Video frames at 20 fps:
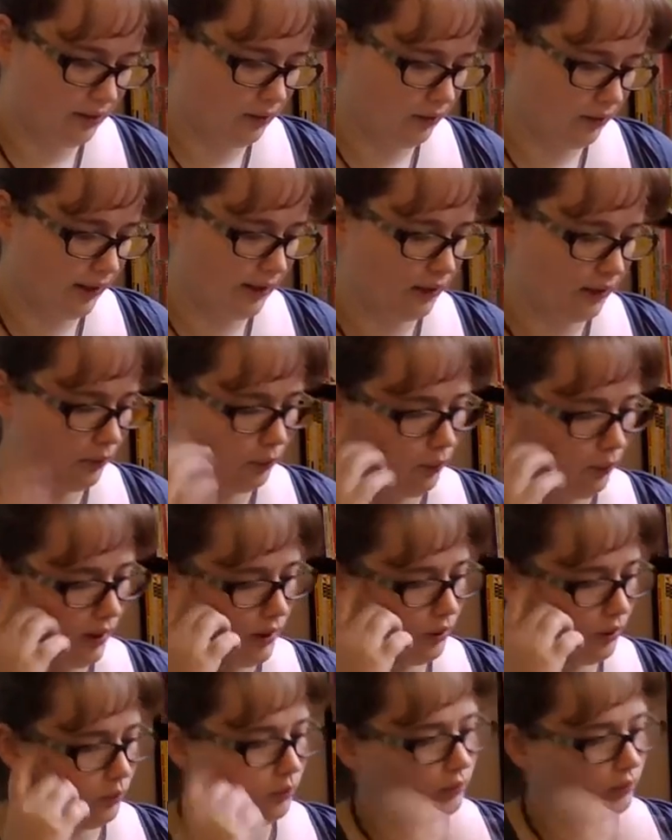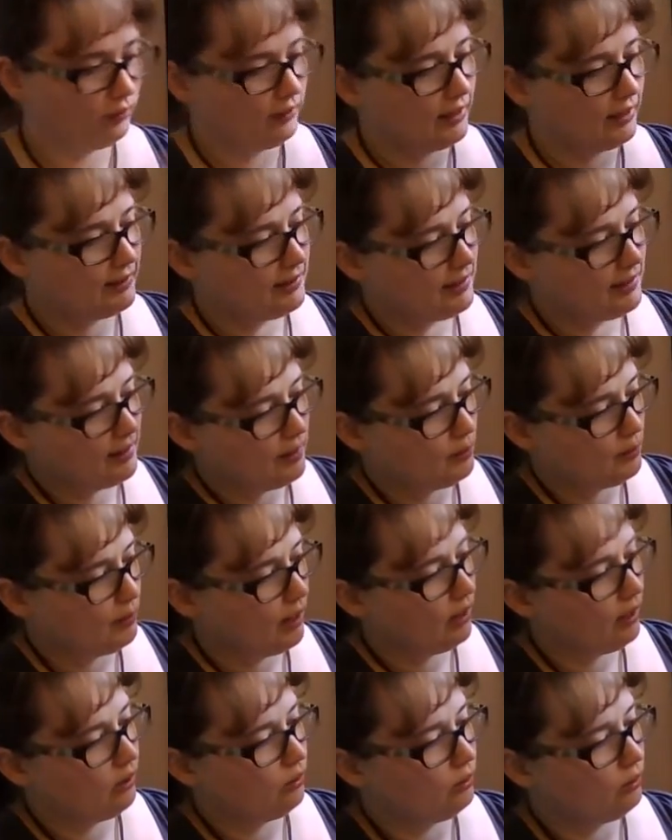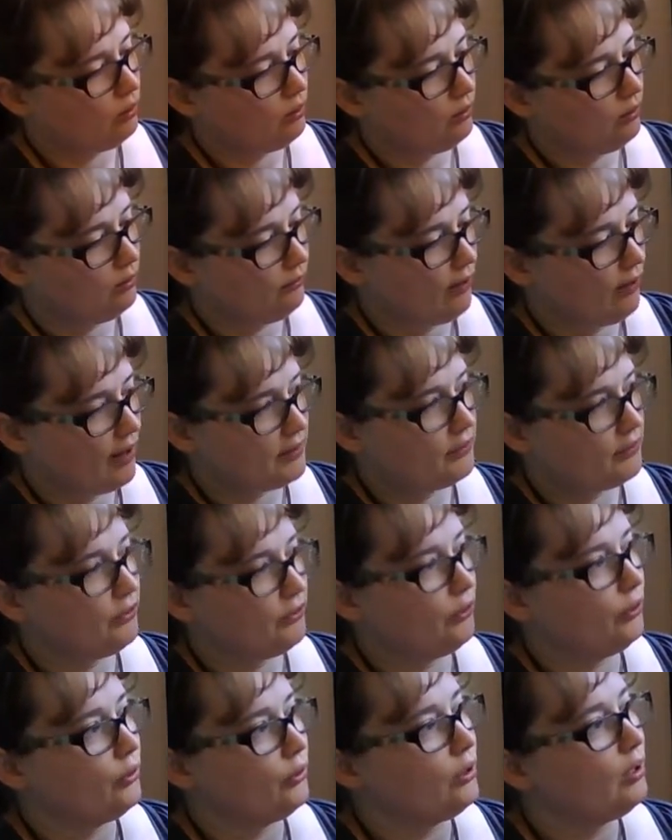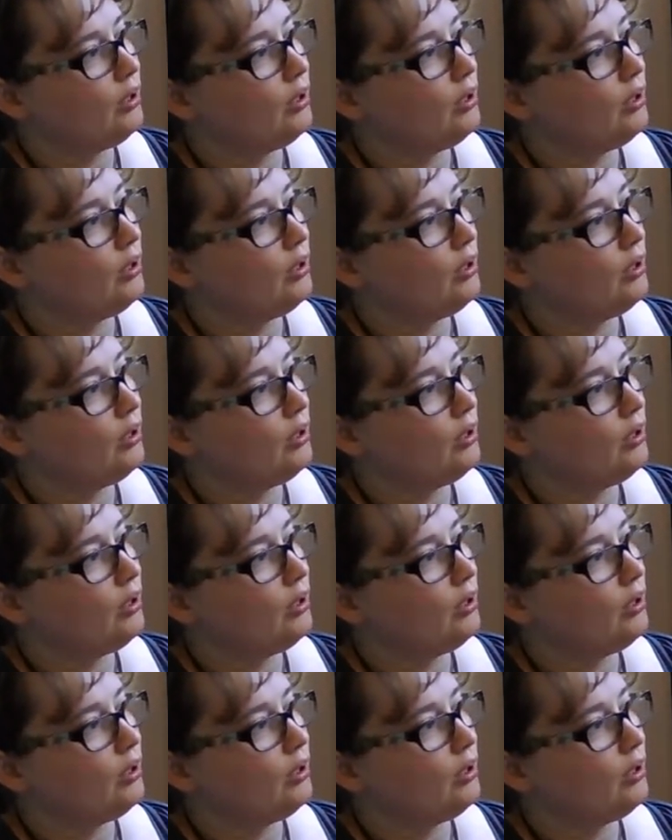like, let's think about fast food.